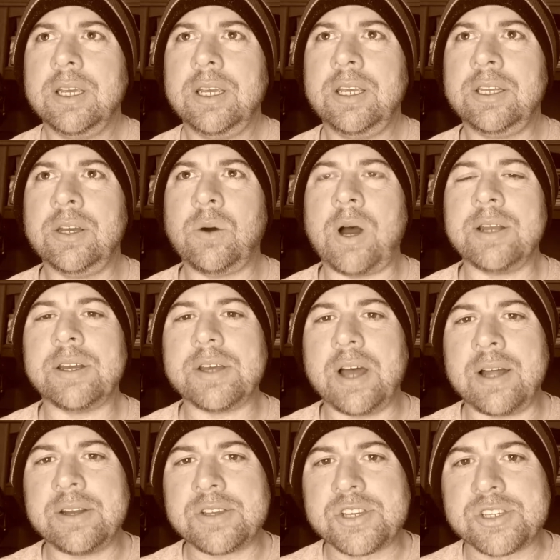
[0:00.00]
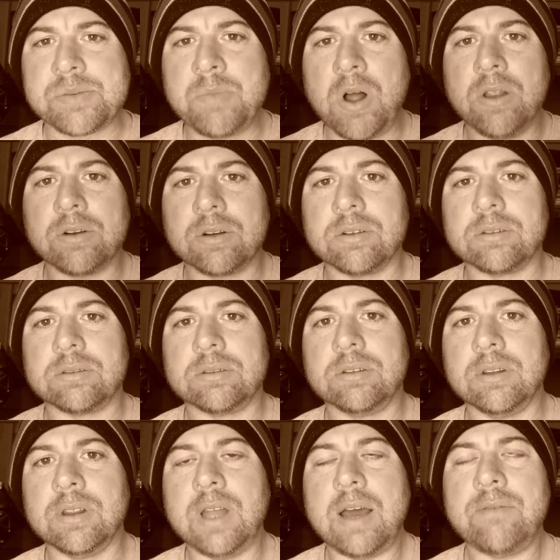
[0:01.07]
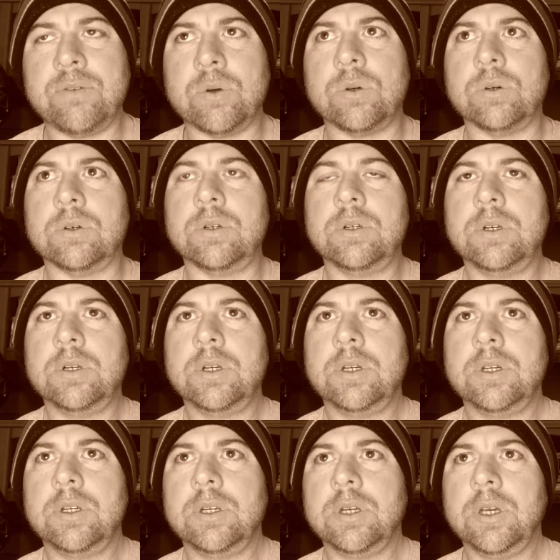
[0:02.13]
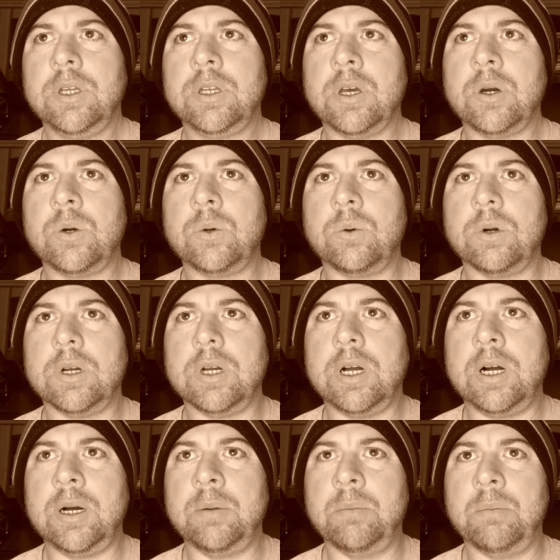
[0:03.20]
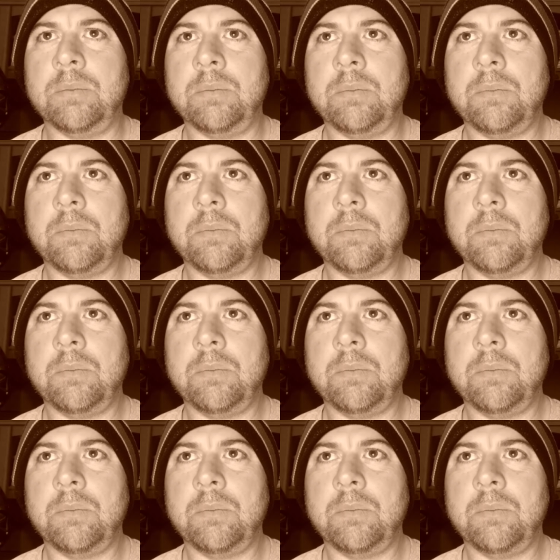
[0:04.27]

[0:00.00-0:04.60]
you know, on a, on a smaller level, you know, um,